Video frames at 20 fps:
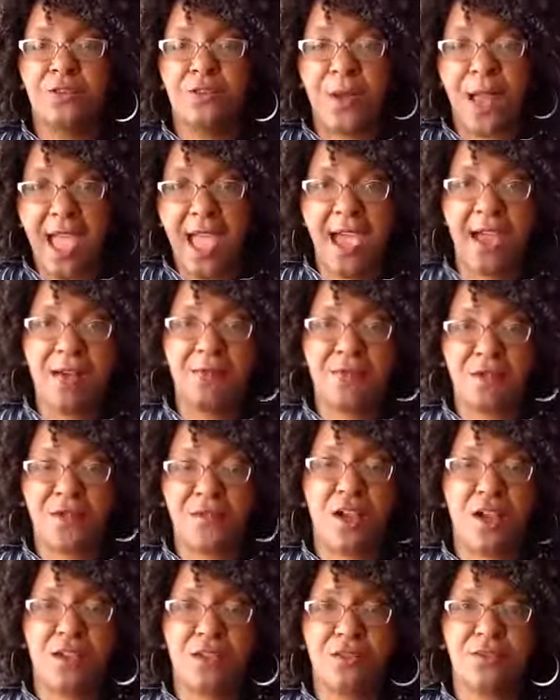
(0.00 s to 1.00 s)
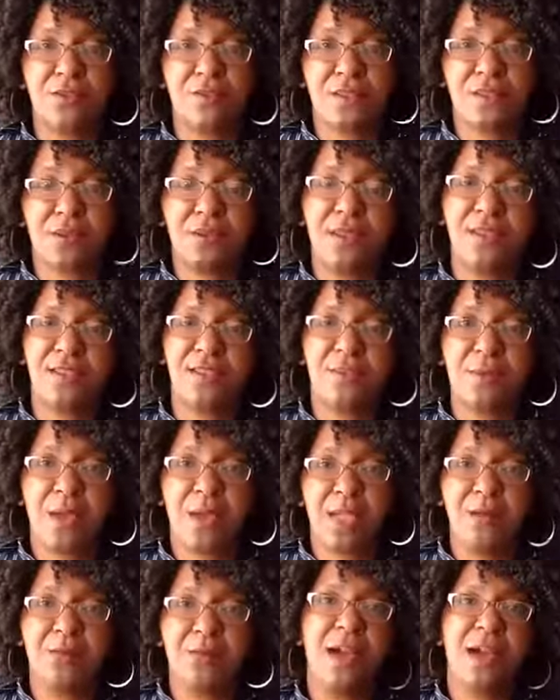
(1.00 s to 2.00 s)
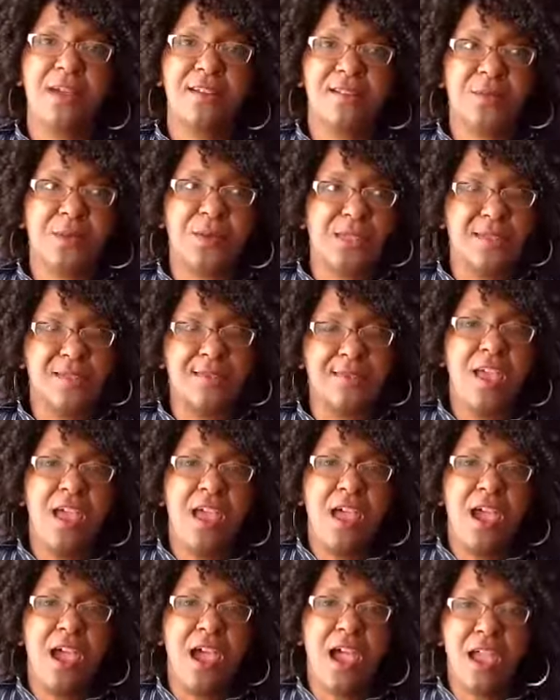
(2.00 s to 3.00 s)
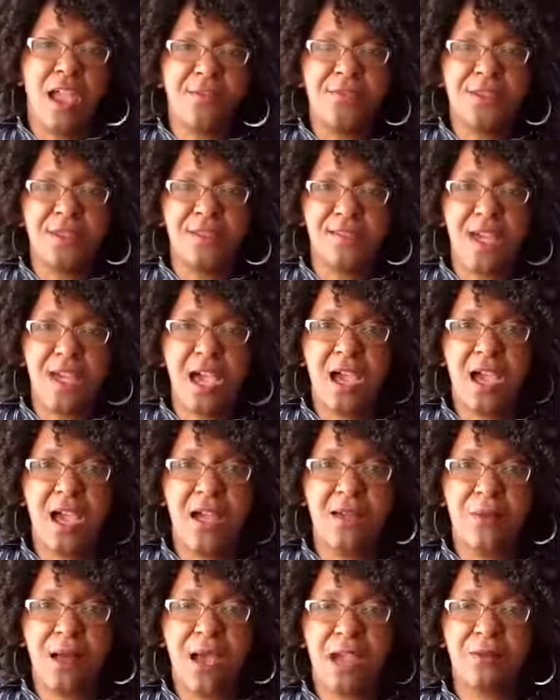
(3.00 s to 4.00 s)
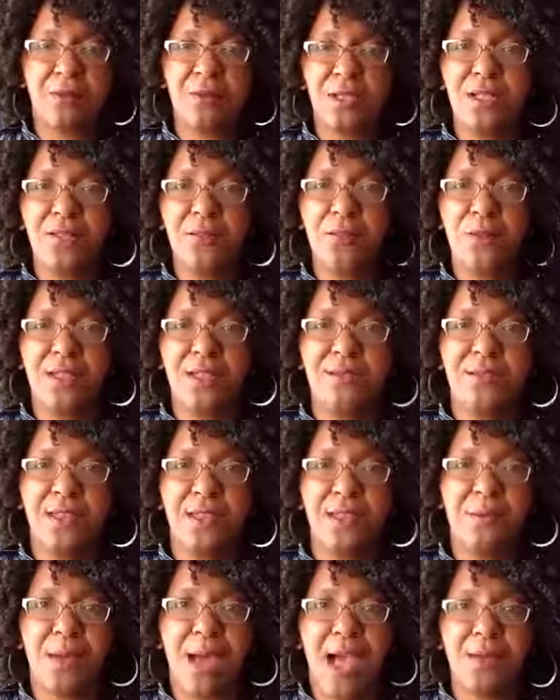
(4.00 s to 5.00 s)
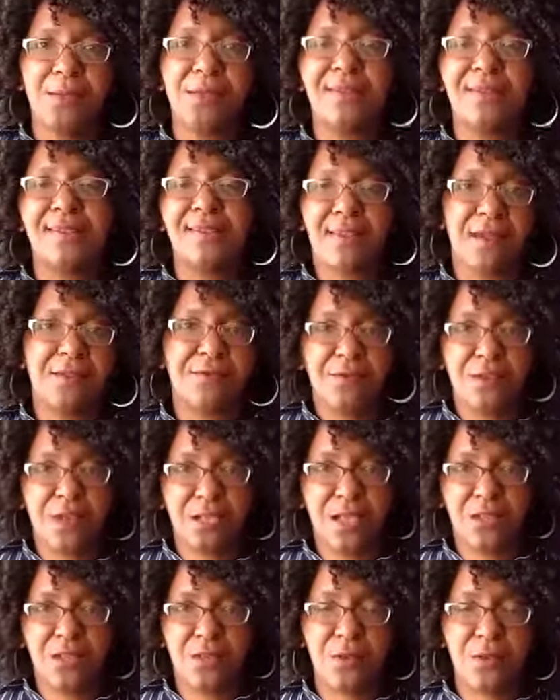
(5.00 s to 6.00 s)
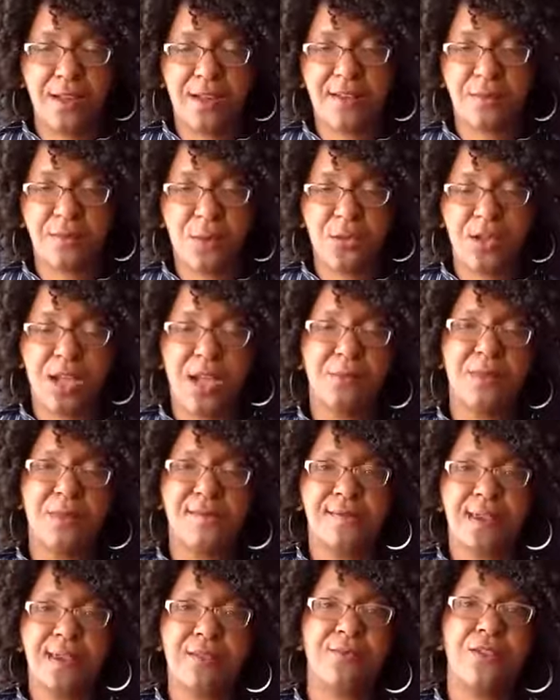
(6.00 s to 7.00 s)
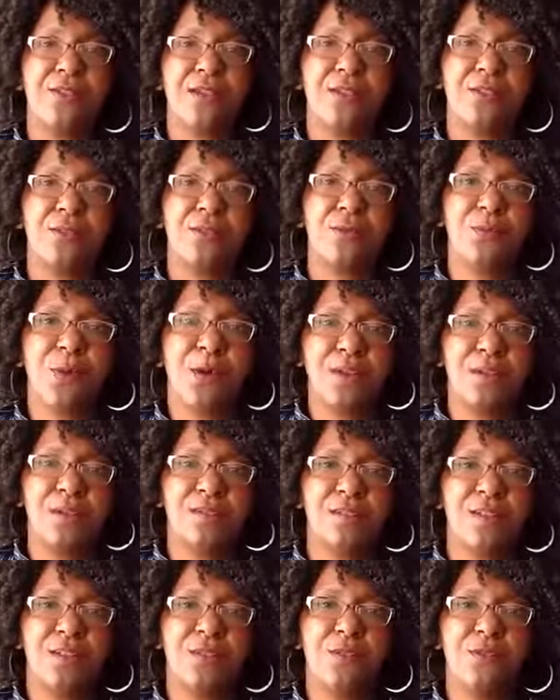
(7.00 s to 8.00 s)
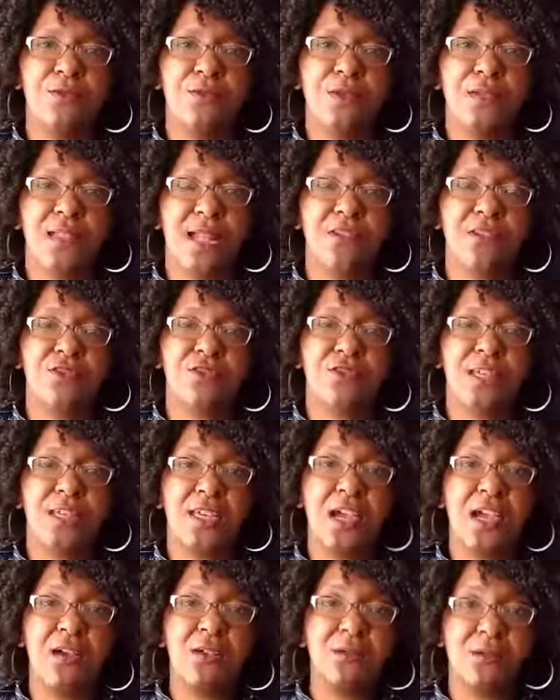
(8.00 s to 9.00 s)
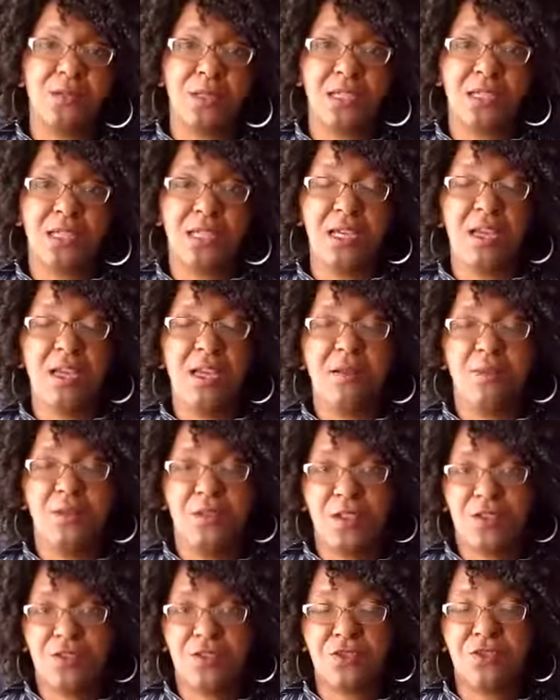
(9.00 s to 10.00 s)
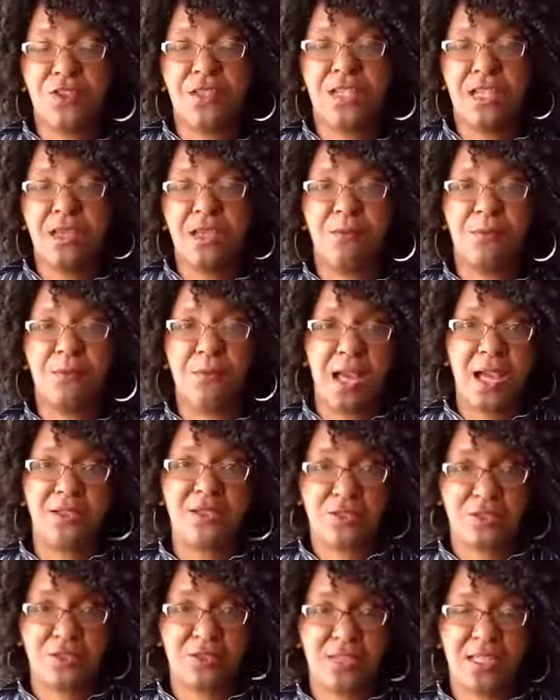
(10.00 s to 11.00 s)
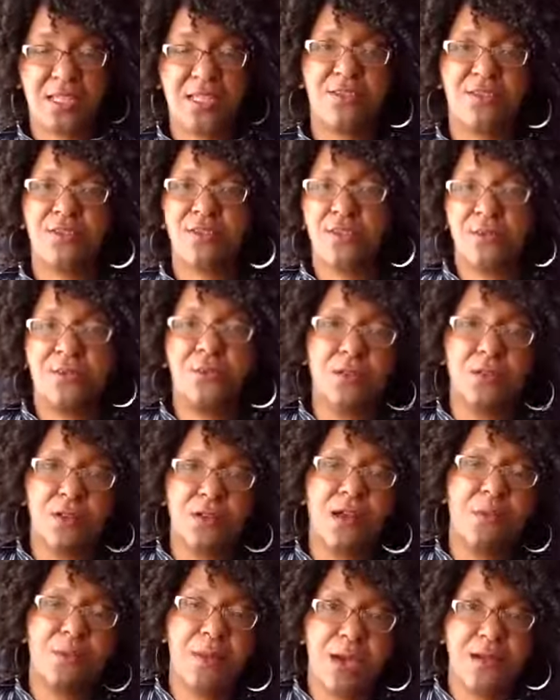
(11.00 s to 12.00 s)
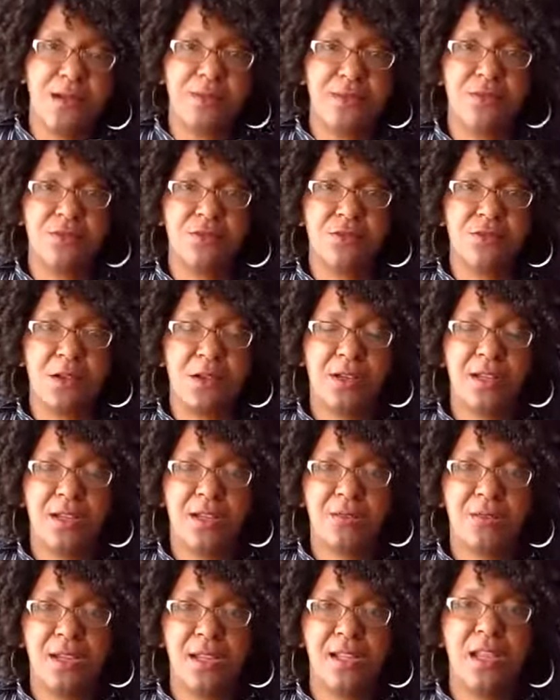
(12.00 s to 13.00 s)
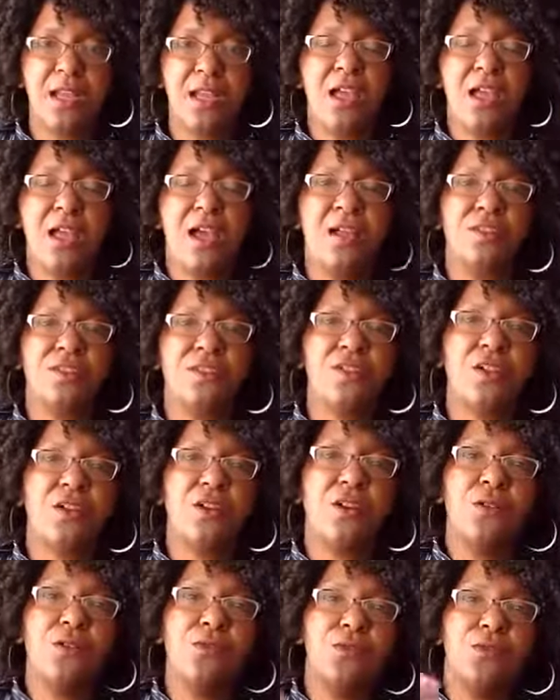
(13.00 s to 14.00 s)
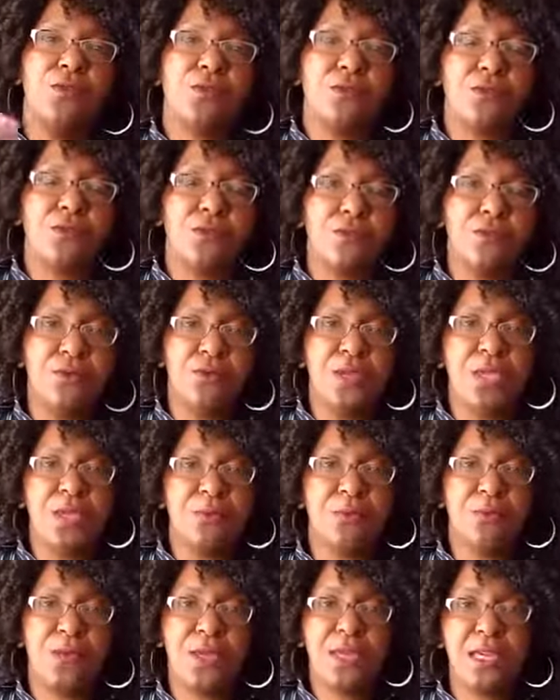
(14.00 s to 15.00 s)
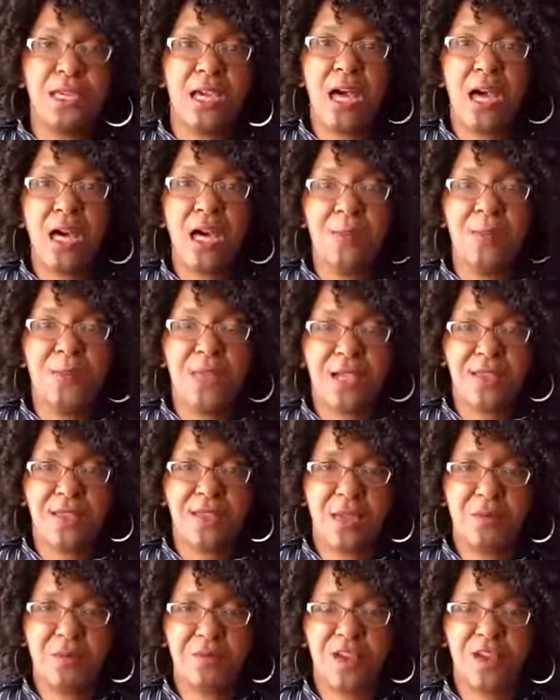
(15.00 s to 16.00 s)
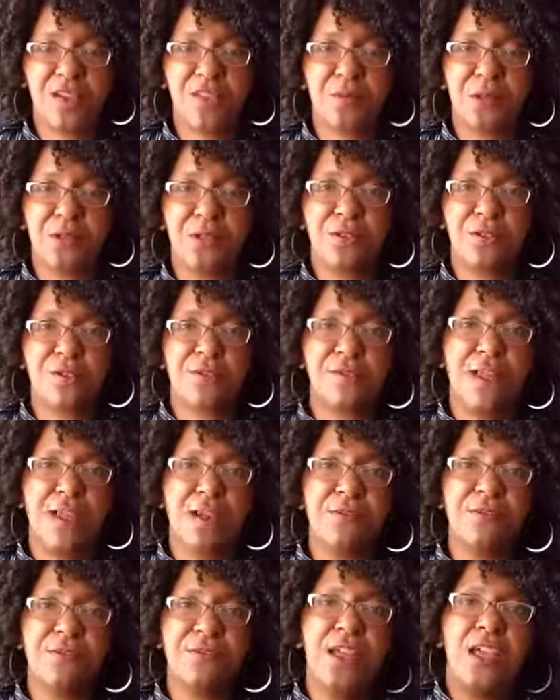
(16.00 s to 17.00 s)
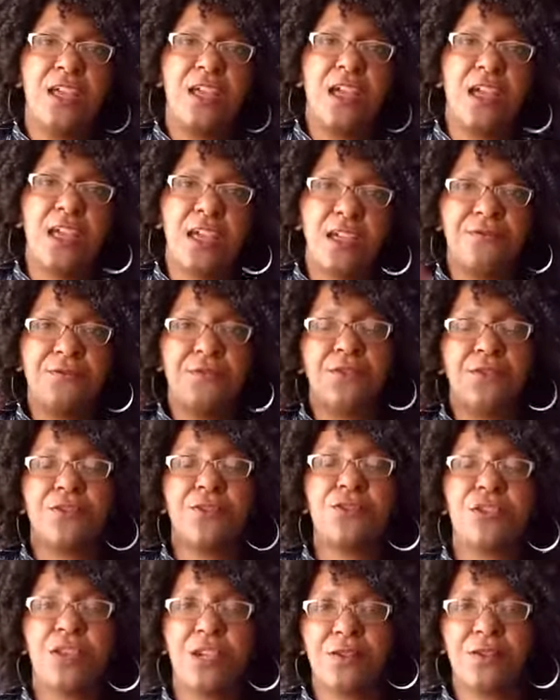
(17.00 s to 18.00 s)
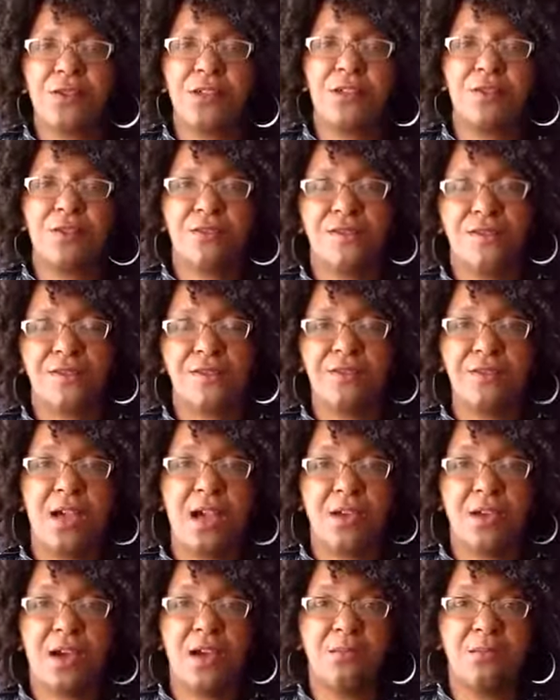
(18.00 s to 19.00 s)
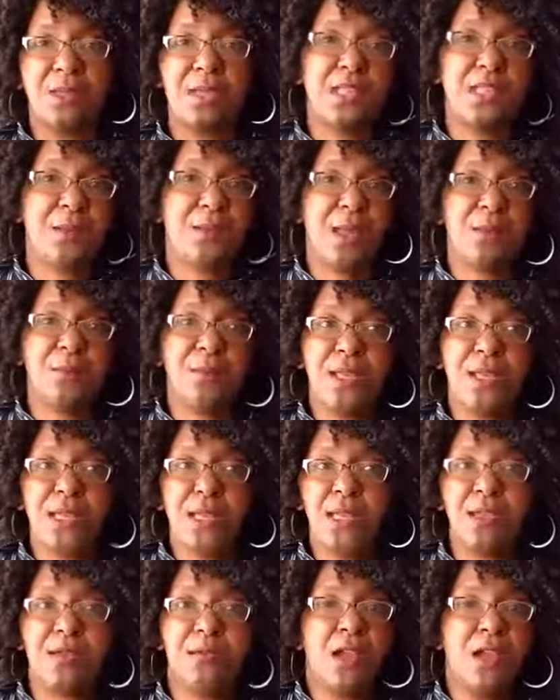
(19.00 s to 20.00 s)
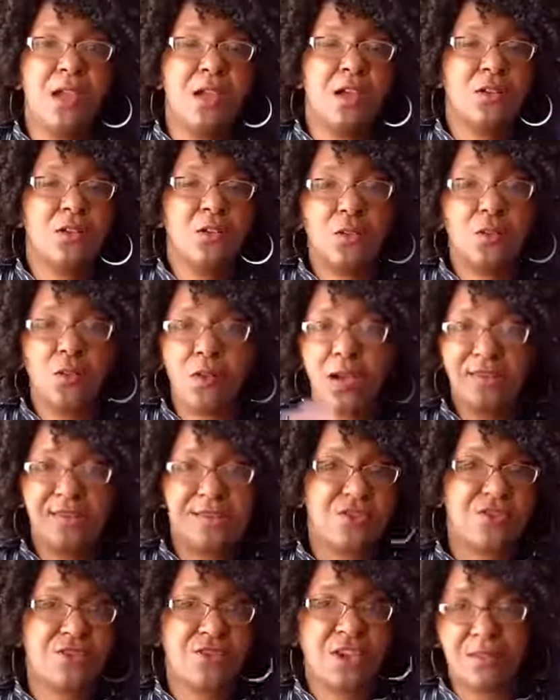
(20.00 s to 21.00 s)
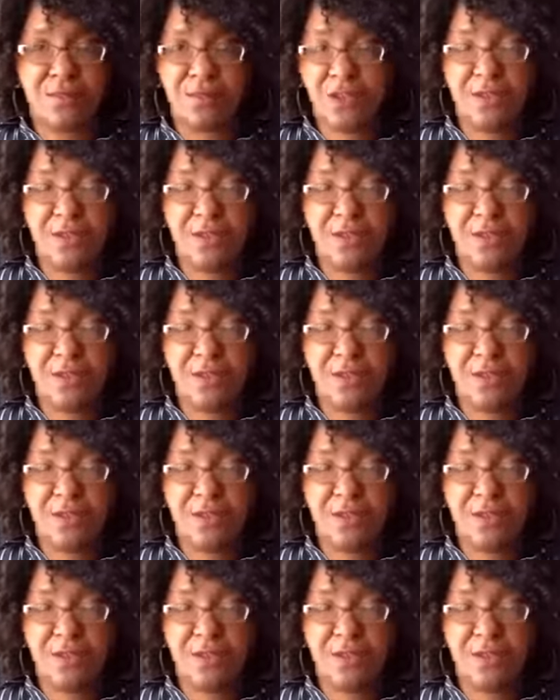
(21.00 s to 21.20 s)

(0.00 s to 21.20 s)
have those articles coming into my inbox because every time I read one of them, I'm discovering a new expert. I'm discovering a new person who can actually help me potentially in my journey to learn more about digital marketing, right? And so you can become that type of expert yourself if you're sharing your stuff out on Medium. And Medium crosses genre.